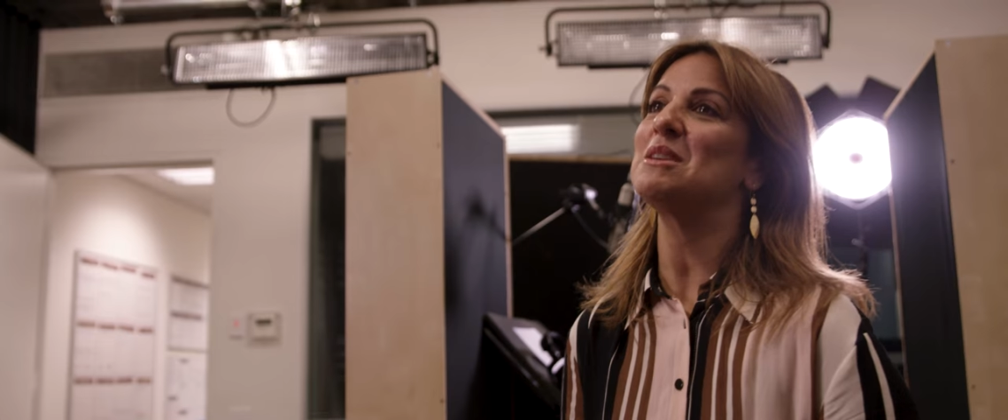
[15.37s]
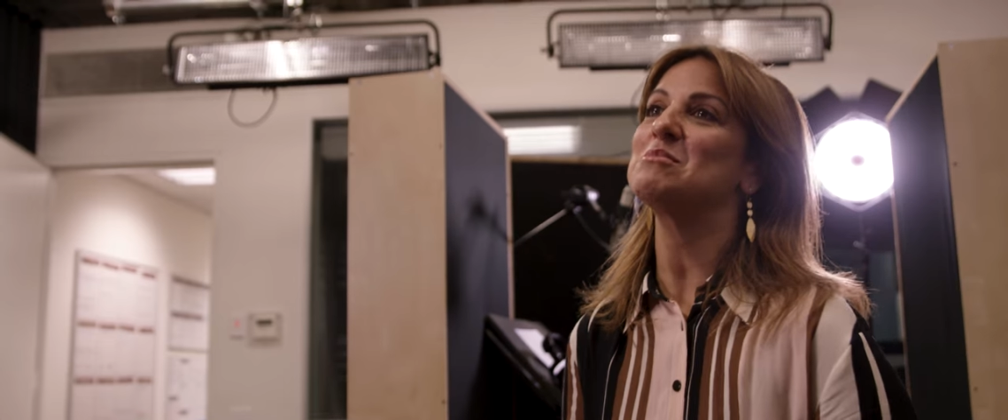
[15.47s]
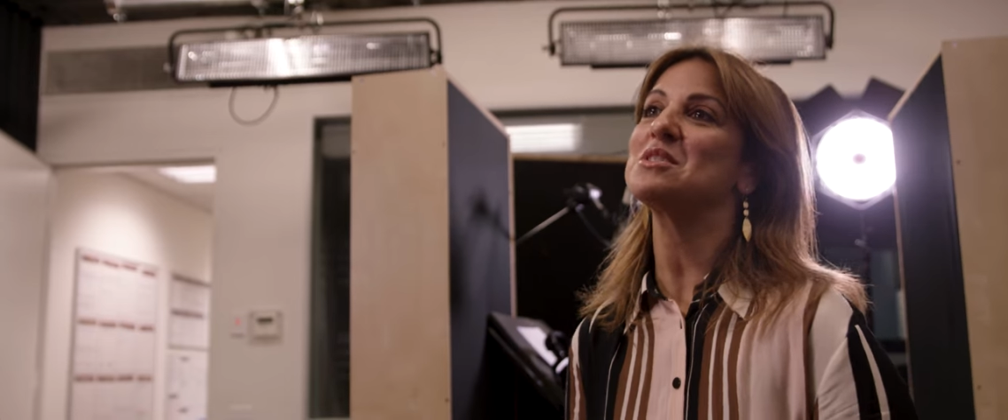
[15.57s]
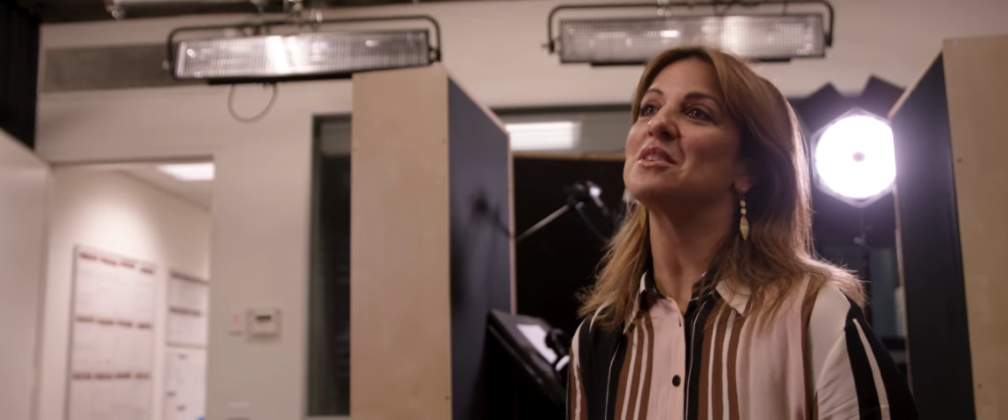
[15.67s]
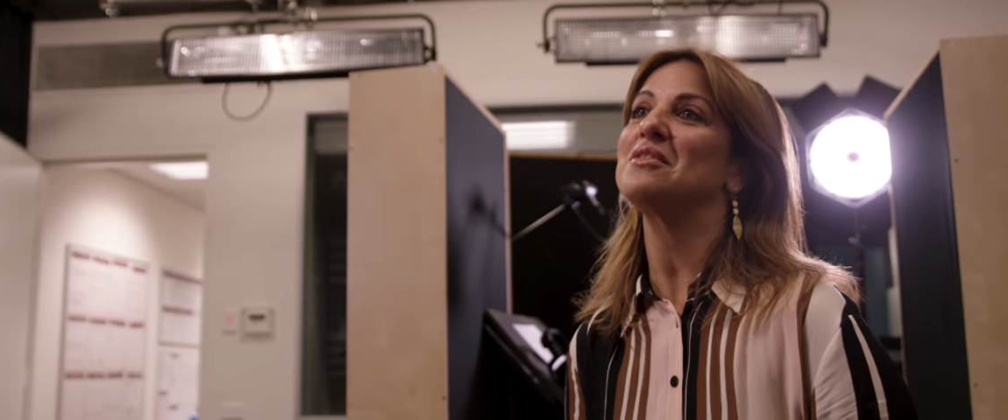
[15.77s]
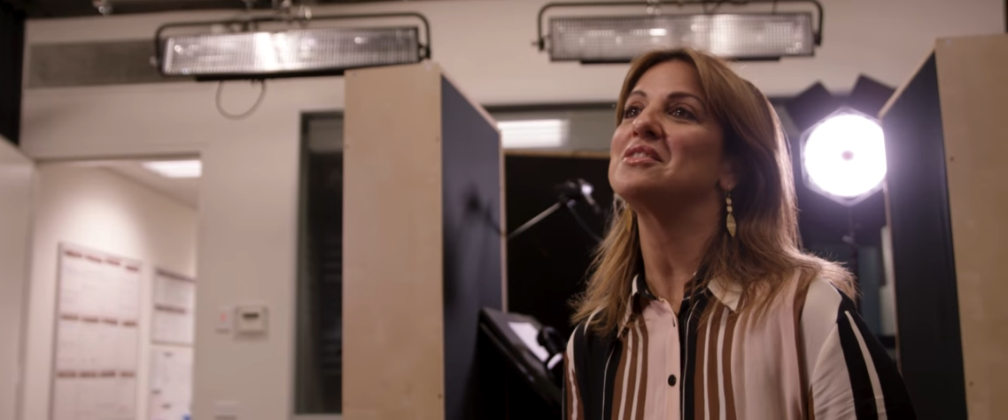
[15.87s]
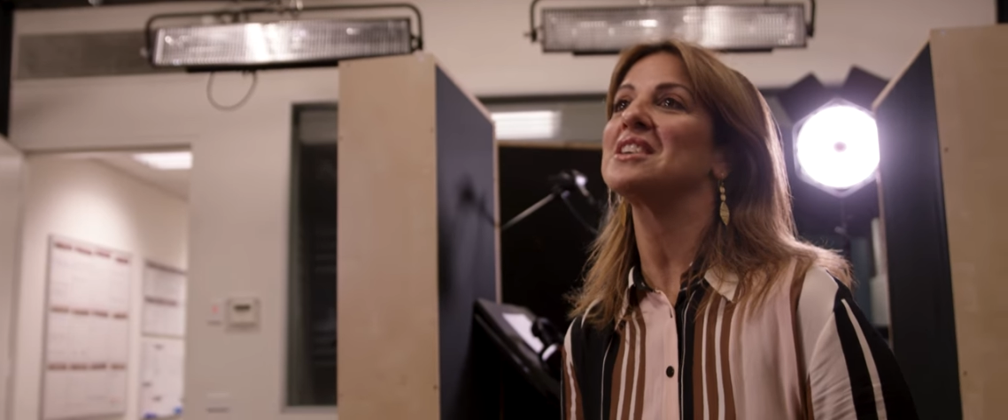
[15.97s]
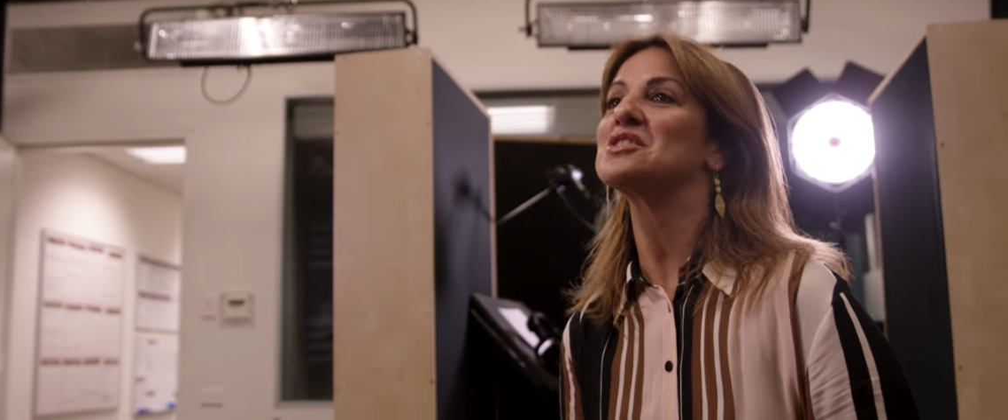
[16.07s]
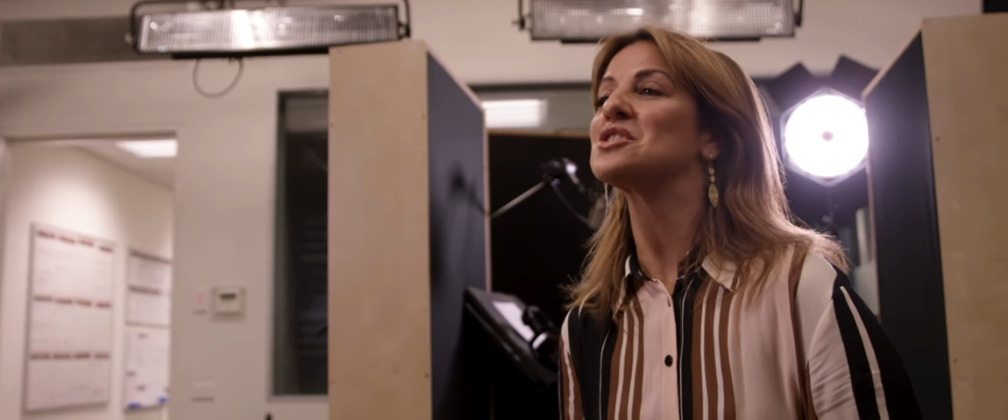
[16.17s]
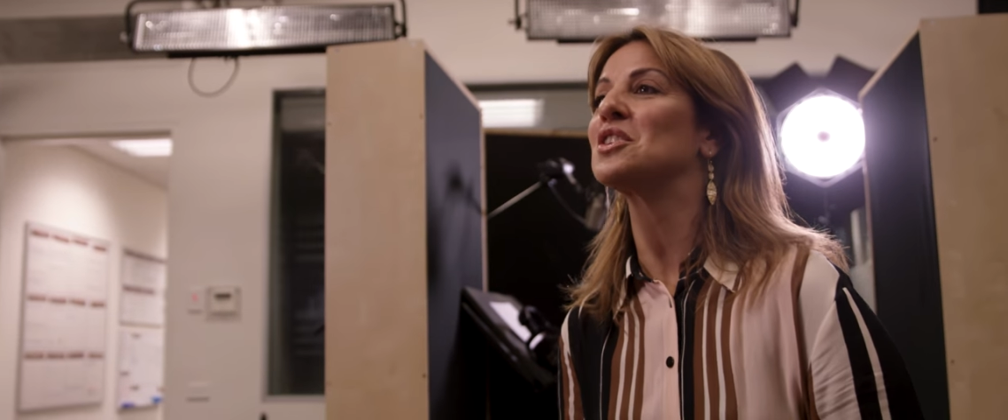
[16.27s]
So I've
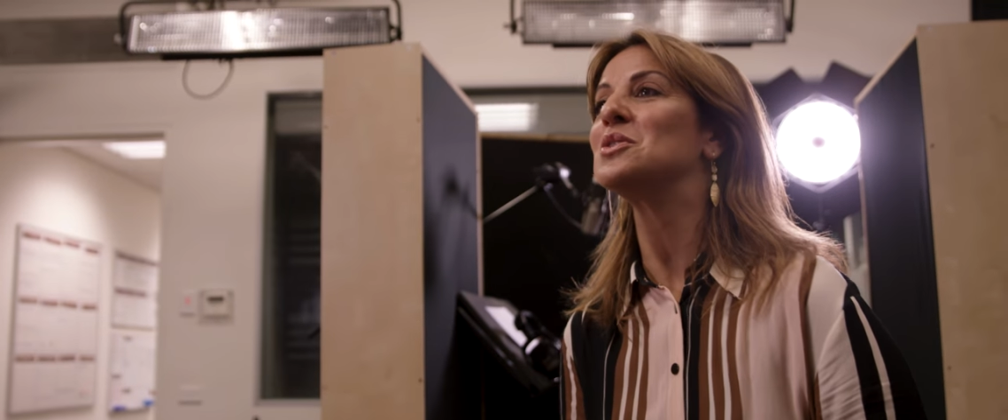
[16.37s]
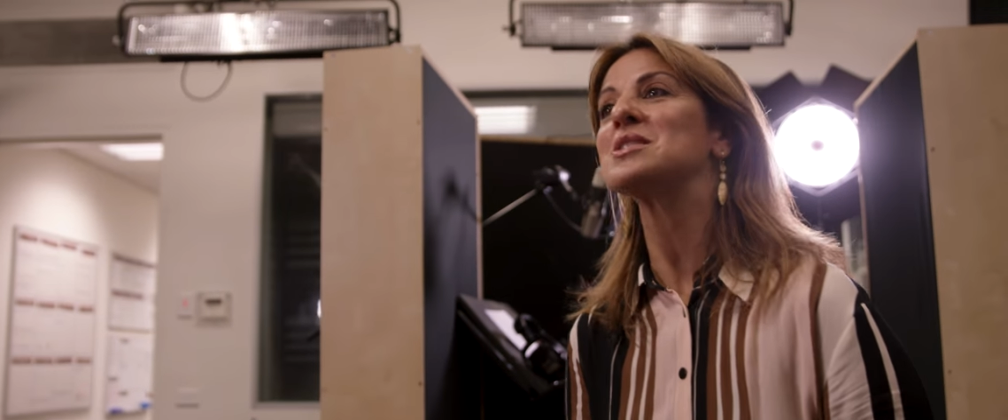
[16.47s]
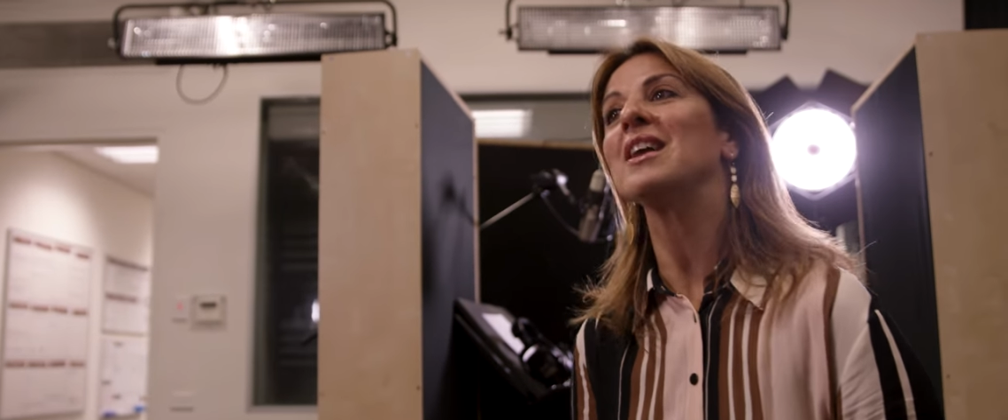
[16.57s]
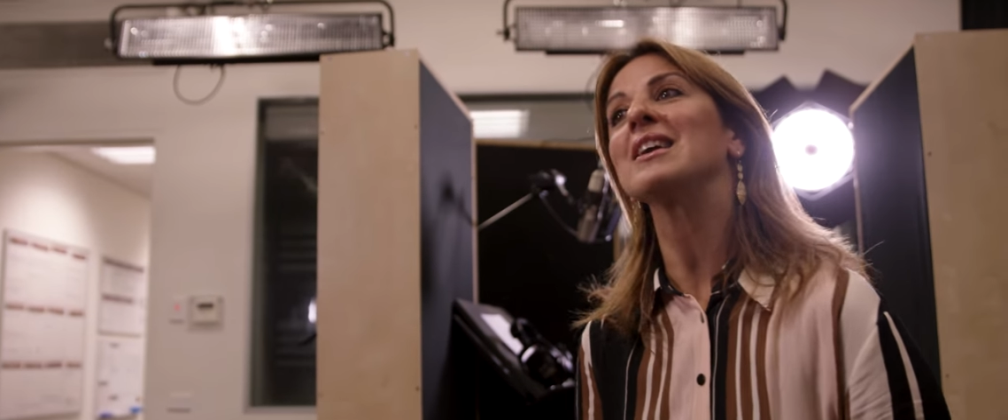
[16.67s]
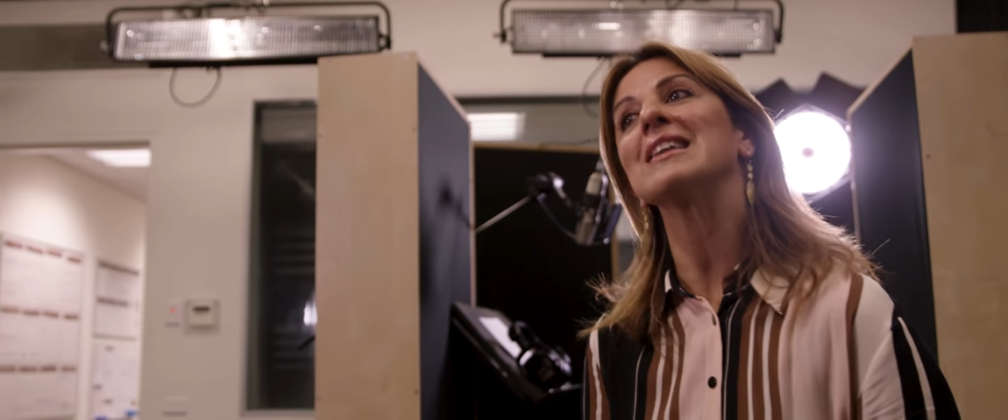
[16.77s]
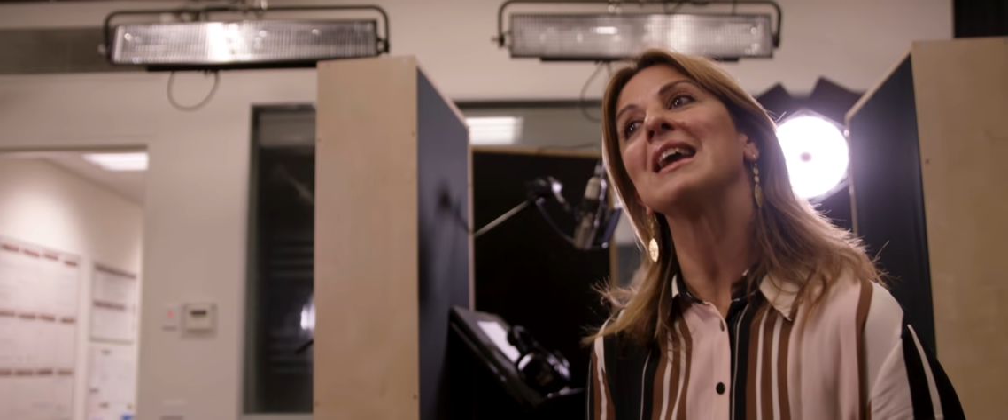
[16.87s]
done shows like